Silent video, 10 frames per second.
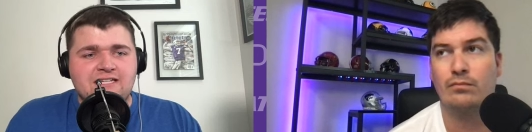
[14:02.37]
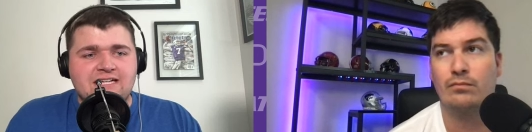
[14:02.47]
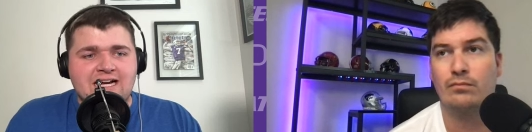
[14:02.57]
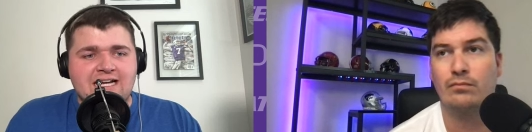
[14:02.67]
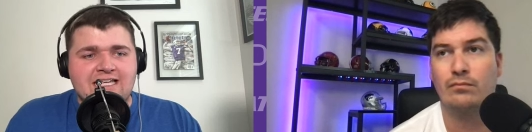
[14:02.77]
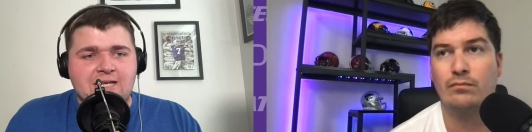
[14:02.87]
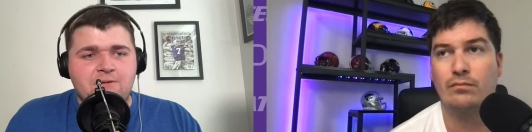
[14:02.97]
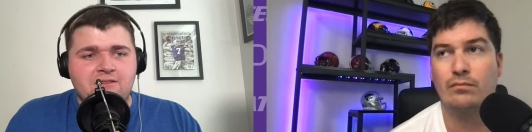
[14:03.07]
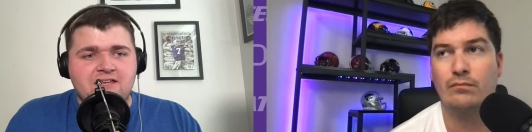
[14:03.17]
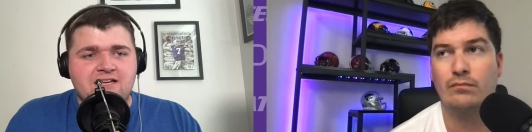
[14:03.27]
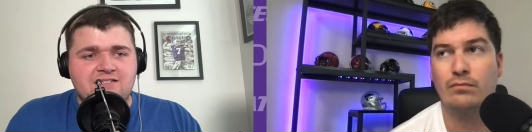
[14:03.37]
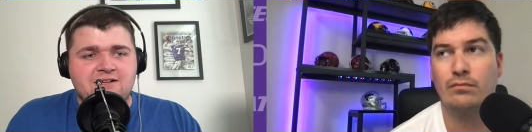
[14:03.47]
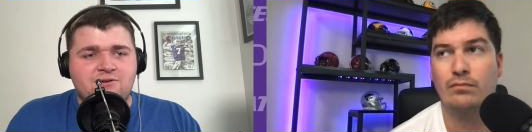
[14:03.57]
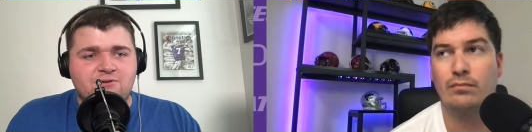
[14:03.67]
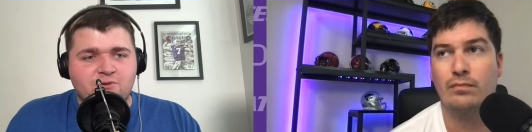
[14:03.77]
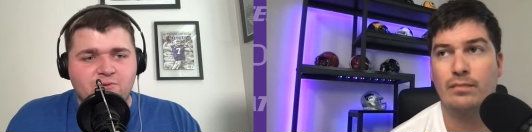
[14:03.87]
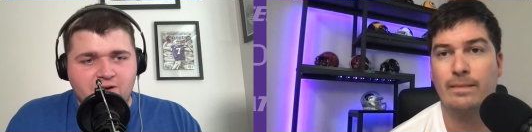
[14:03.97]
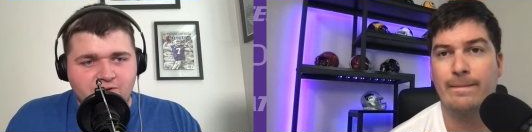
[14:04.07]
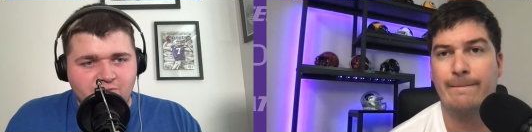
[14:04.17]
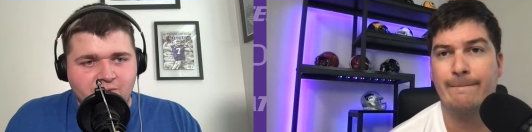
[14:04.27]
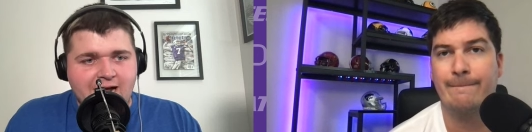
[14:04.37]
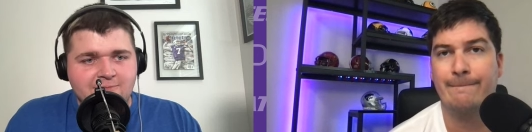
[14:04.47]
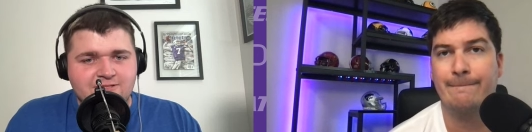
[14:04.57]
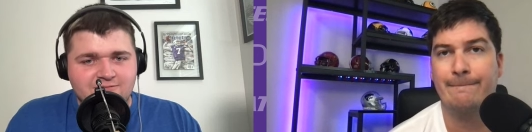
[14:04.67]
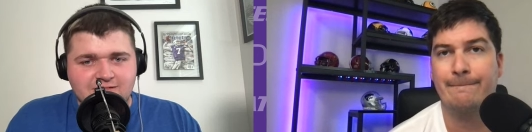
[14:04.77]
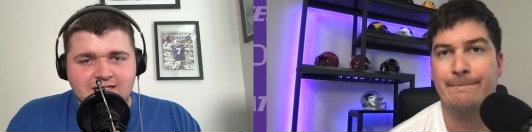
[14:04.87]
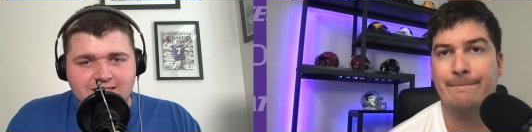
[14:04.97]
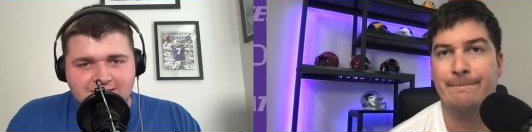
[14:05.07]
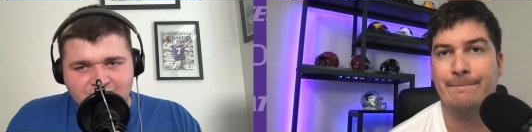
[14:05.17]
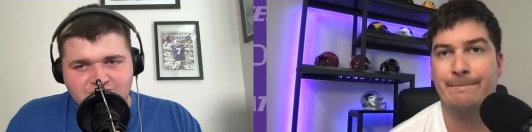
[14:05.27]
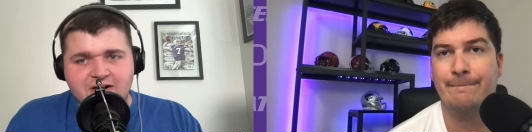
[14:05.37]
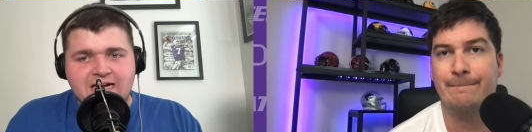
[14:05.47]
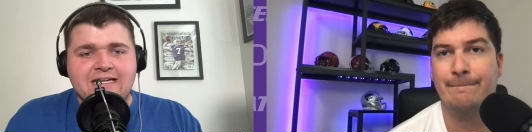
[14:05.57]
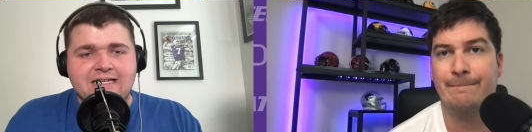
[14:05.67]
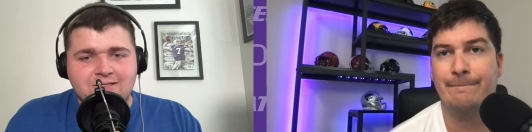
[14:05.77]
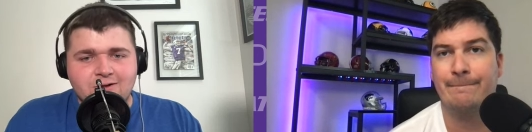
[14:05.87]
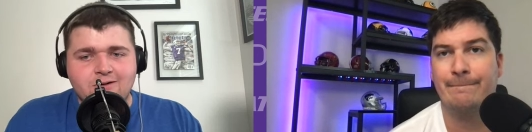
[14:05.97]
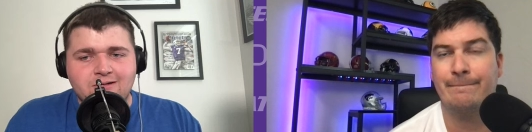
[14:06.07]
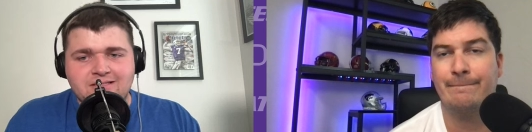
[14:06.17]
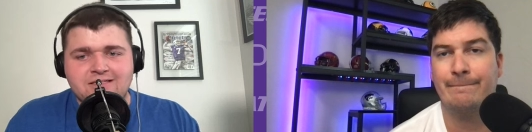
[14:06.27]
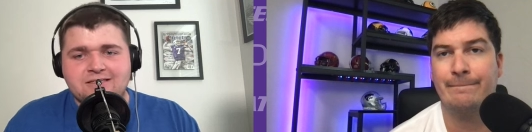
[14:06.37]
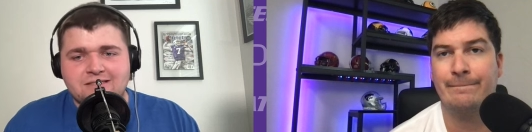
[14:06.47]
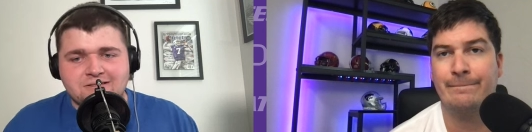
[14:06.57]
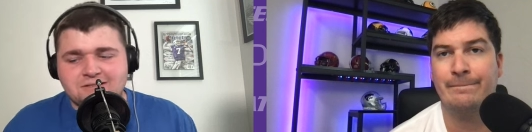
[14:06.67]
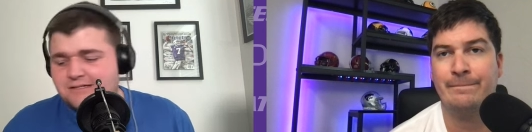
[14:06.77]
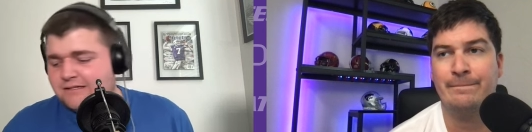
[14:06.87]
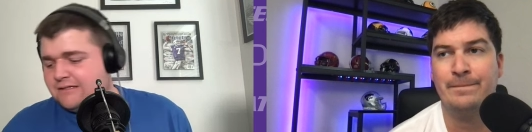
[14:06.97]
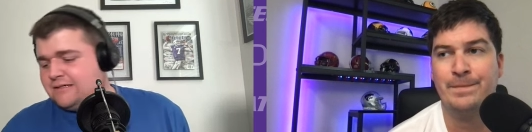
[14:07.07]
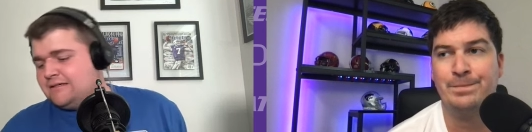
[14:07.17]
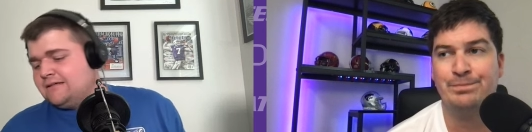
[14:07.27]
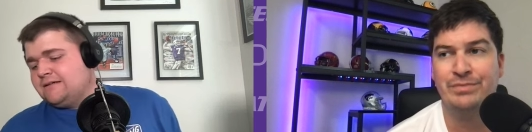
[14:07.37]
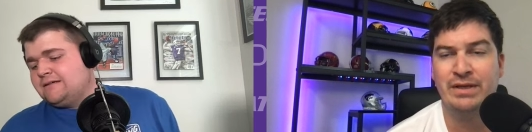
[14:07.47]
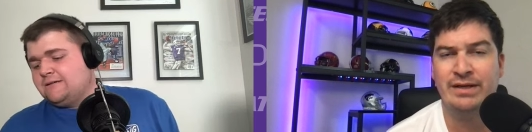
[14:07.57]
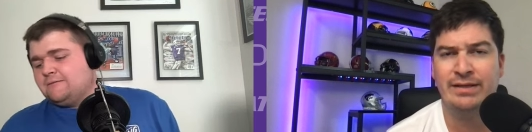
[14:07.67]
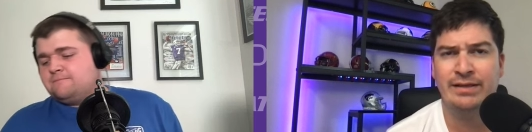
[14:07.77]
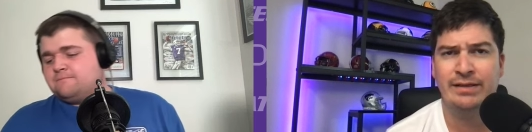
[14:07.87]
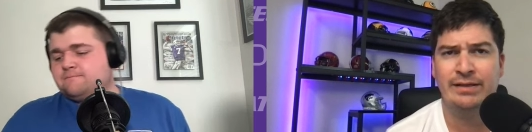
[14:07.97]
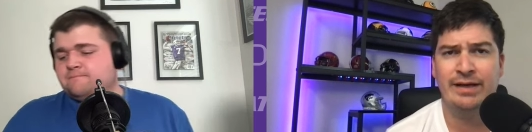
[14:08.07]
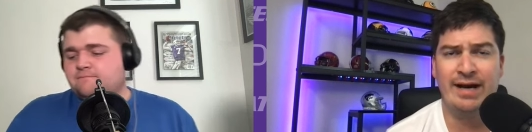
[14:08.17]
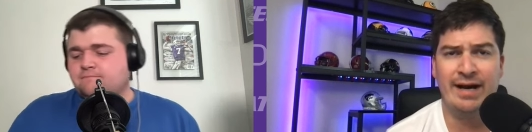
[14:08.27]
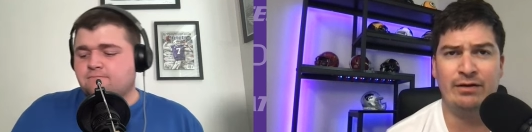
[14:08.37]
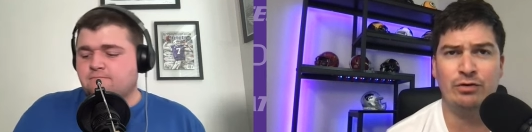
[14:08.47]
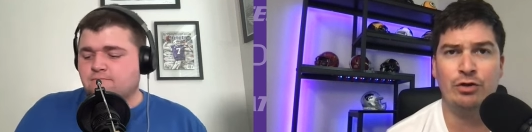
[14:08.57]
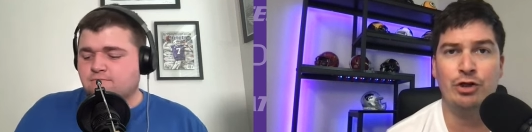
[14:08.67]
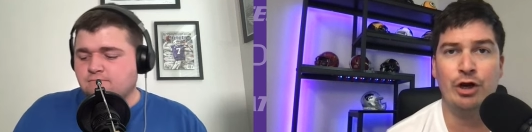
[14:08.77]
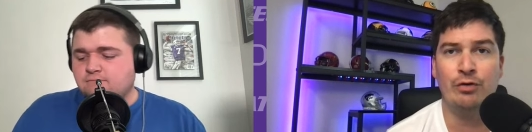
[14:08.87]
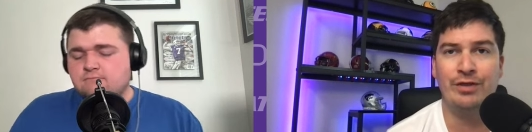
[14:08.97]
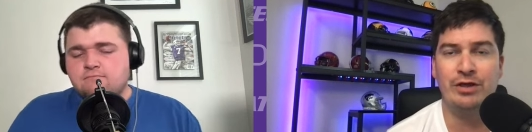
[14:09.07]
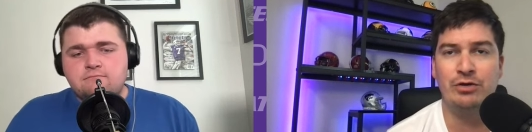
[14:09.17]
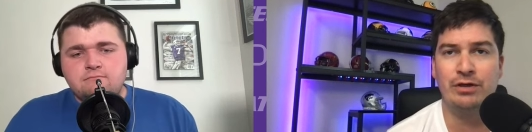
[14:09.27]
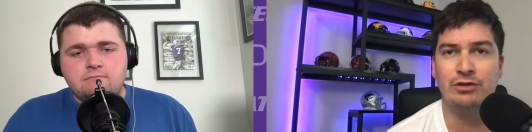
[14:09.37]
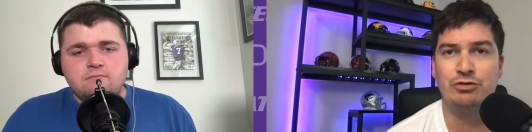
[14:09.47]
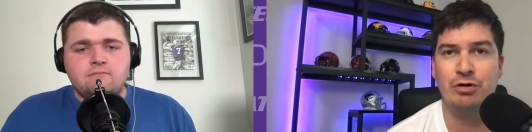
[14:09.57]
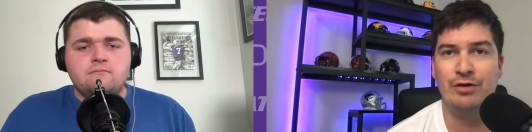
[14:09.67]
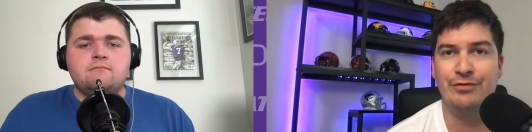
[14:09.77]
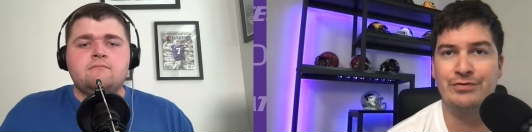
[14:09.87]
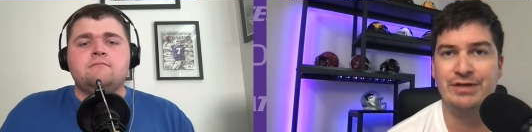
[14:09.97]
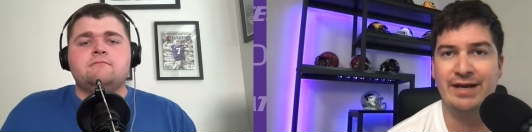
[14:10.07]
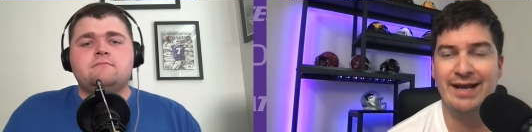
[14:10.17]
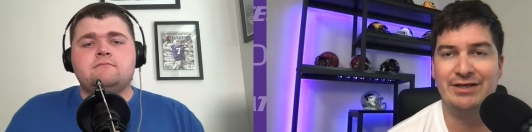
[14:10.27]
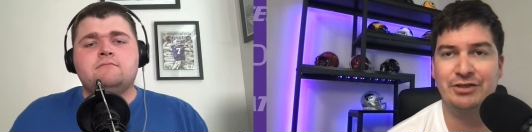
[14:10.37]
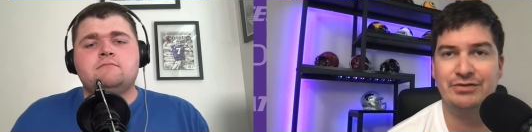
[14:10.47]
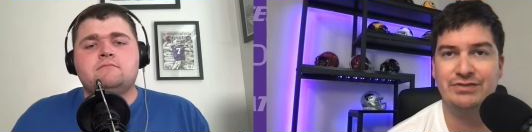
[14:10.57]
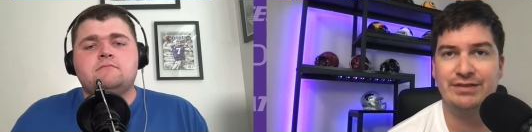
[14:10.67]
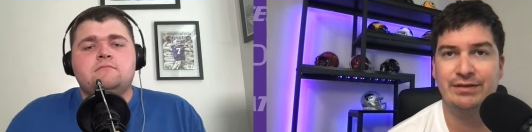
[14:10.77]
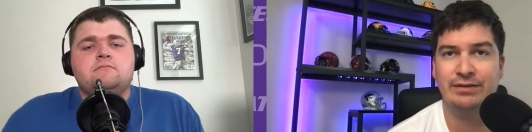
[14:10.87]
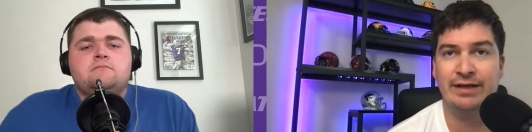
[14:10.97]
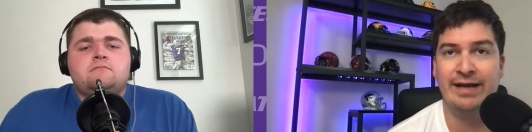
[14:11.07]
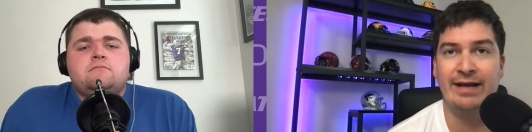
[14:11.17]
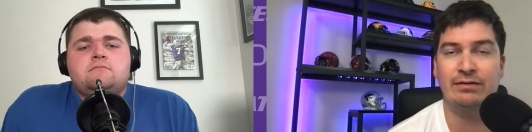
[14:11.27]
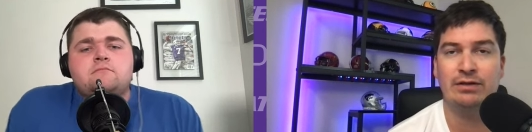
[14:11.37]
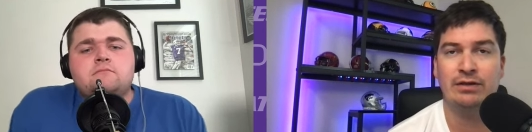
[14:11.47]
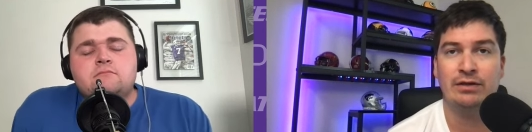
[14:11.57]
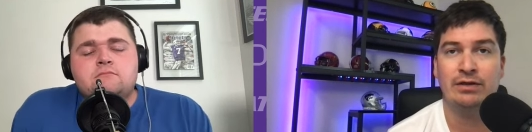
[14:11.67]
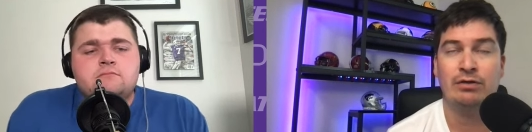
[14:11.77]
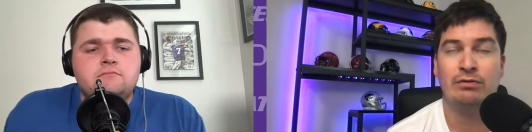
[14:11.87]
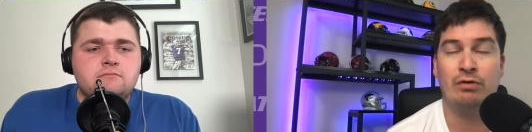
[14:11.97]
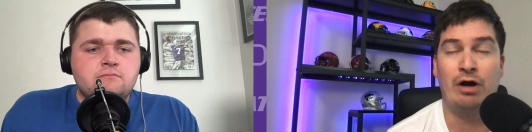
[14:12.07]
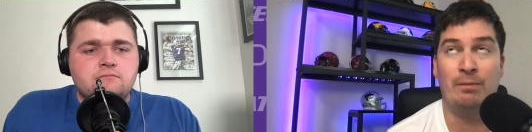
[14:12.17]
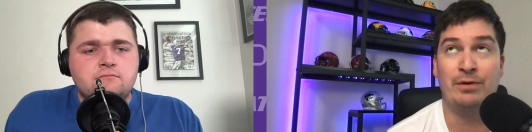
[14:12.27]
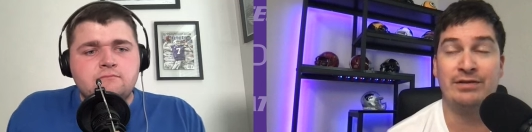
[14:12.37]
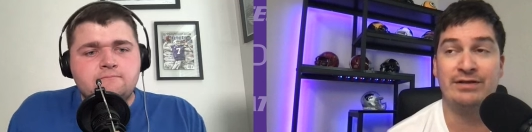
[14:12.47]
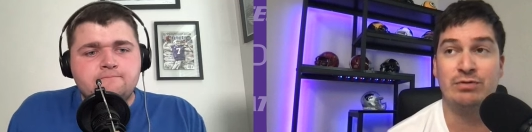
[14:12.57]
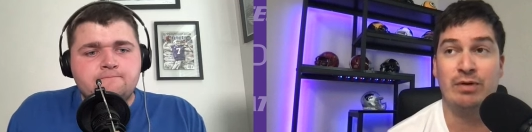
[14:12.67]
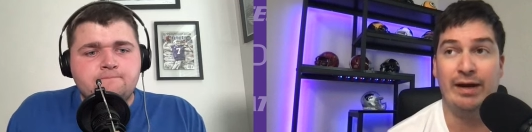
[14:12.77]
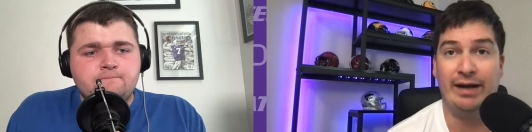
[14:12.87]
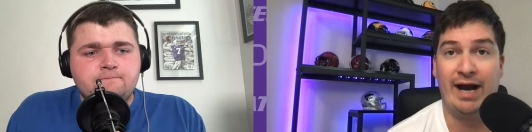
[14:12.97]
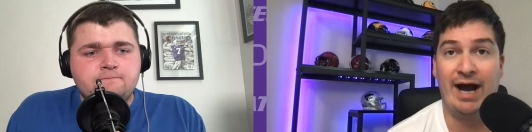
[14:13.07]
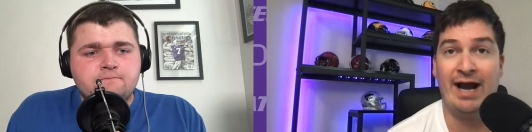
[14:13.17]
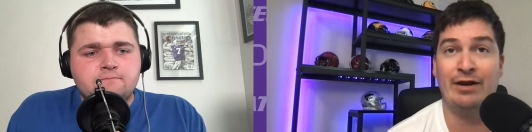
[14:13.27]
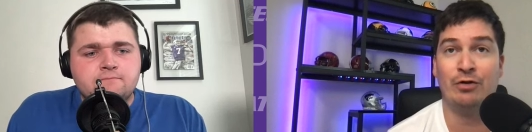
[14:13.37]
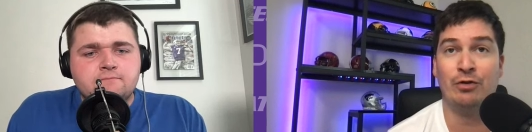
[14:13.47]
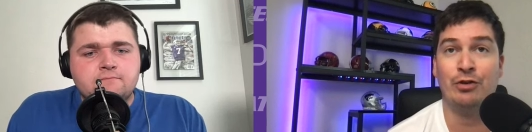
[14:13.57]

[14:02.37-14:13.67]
Speaker 1: to kind of keeping things under the under wraps and striking in darkness, essentially.
Speaker 2: Yeah, I don't know that you can draw those connections. Like I, well, I'll put it this way: I don't